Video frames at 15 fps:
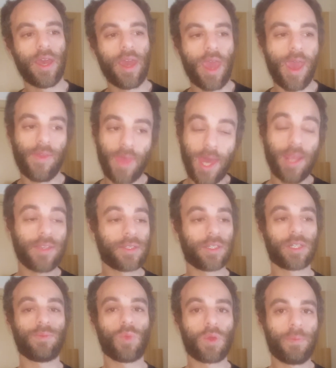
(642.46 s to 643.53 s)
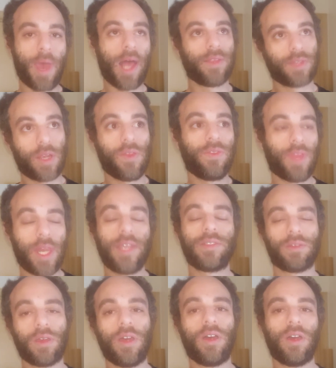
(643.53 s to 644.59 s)
And that is a little more balanced. I think that is
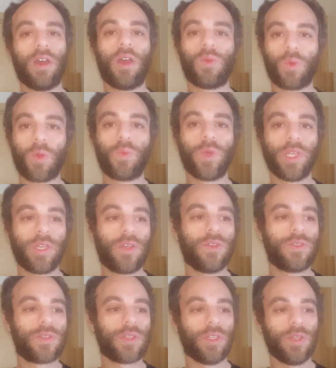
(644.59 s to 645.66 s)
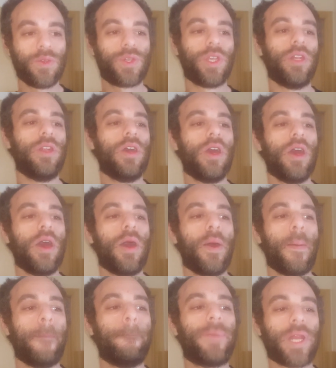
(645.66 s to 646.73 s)
a really good solution,
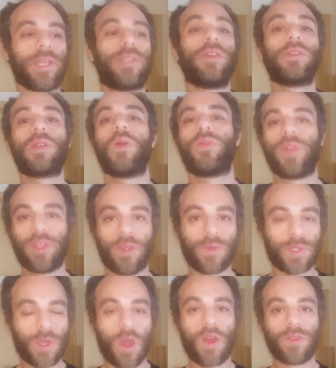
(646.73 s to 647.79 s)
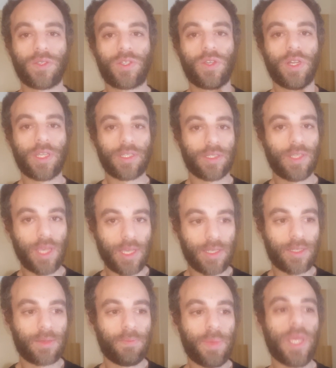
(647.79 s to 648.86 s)
but I still don't think those cards should
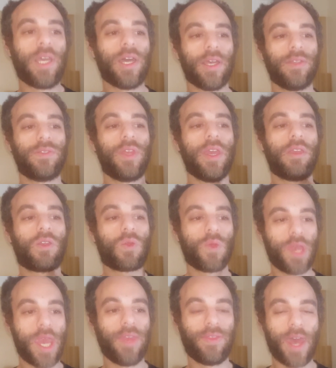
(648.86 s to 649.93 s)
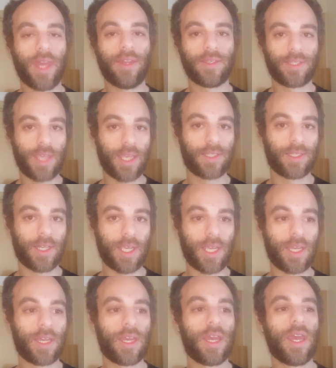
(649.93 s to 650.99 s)
exist because they create that
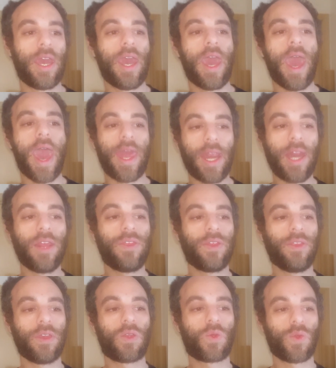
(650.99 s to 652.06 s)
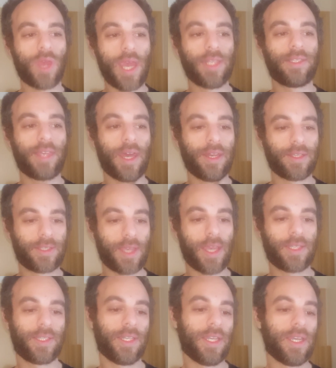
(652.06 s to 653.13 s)
necessity. And anything that creates that
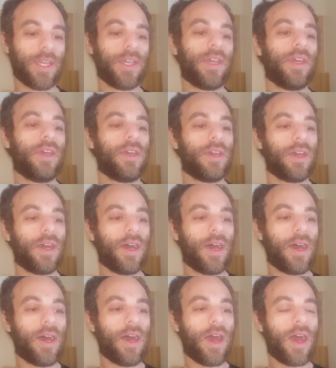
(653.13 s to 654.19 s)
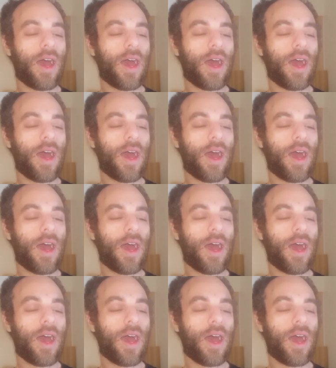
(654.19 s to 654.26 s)
necessity, I